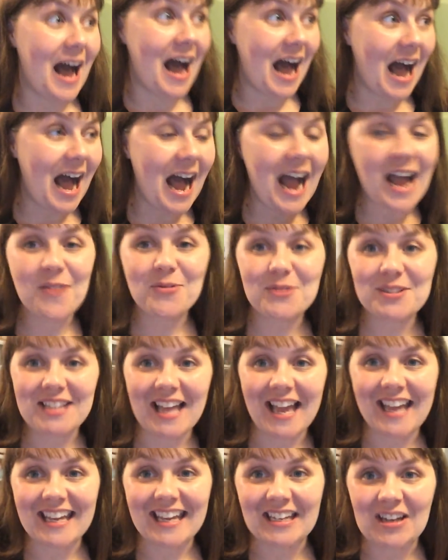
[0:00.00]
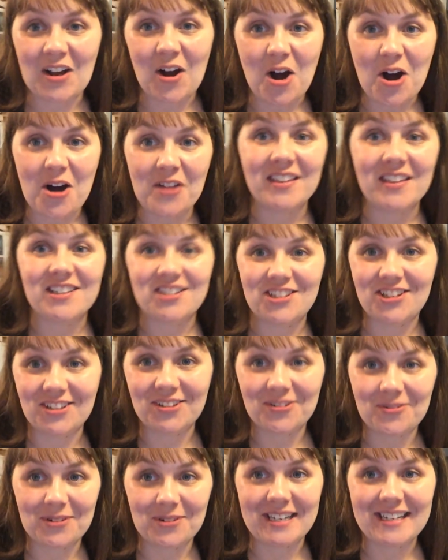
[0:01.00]
I was like in awe that she
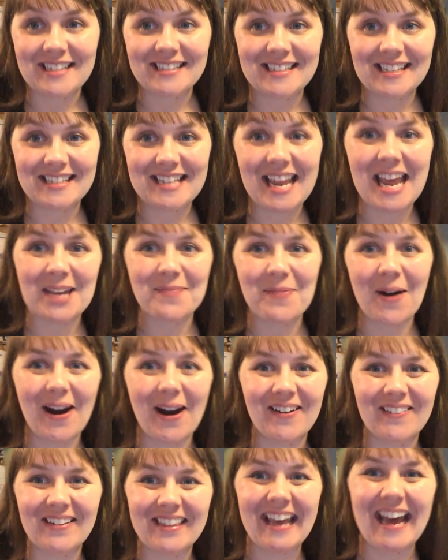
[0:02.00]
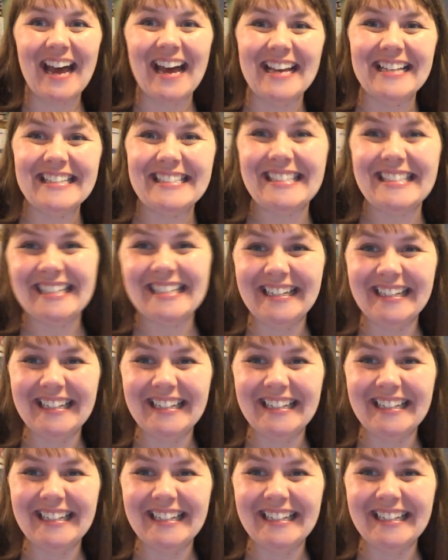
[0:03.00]
agreed to take part with us.